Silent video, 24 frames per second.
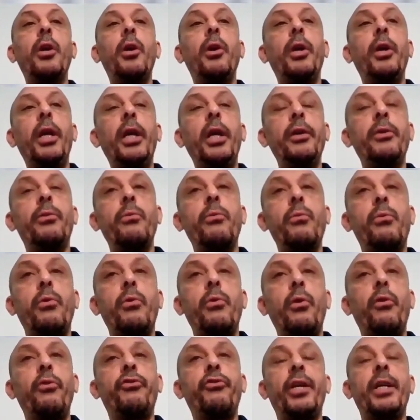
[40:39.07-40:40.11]
So in
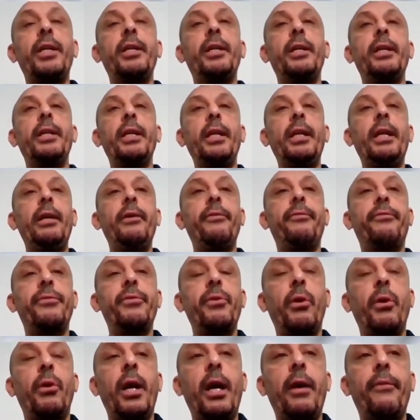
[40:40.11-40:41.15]
conclusion,
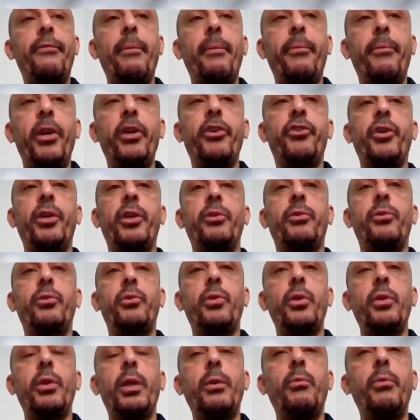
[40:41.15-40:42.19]
if you have a
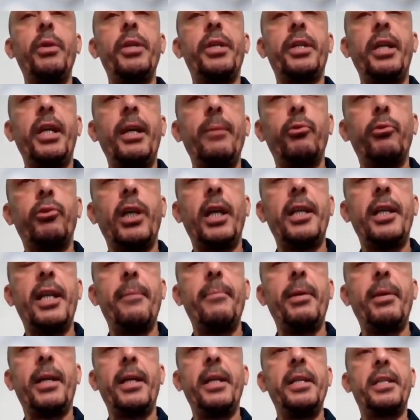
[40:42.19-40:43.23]
patient with
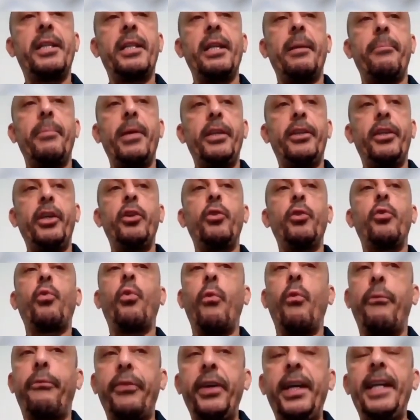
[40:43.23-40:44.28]
hemodynamic
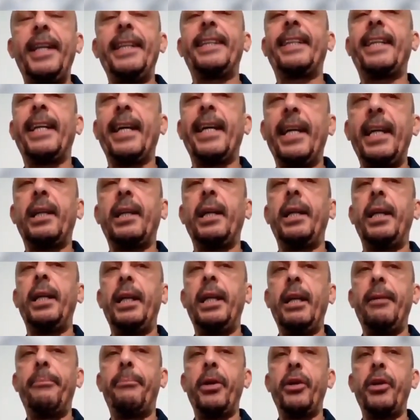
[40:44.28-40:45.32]
instability, COVID
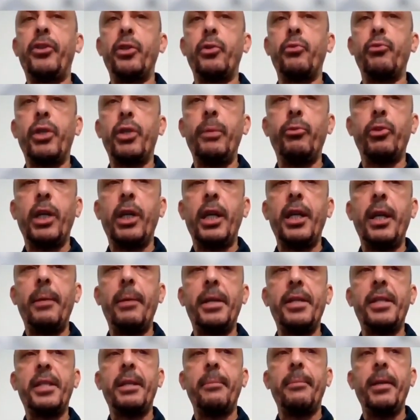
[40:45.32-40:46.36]
critically ill patient with
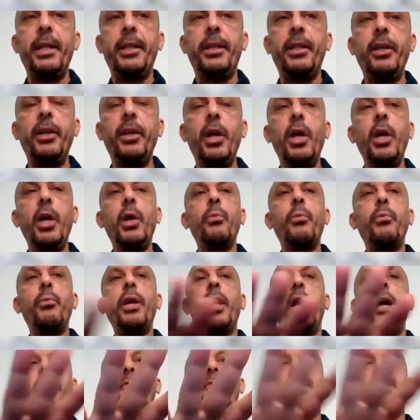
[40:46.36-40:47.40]
hemodynamic
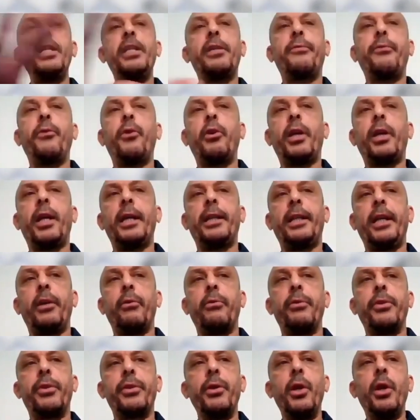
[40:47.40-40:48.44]
instability, we have
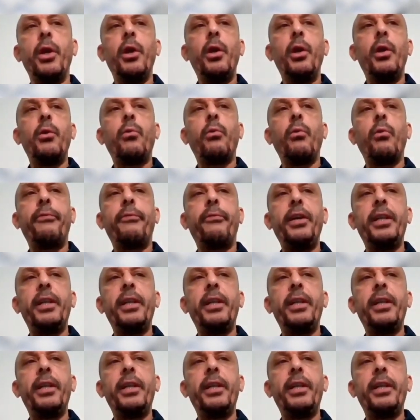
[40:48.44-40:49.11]
these four: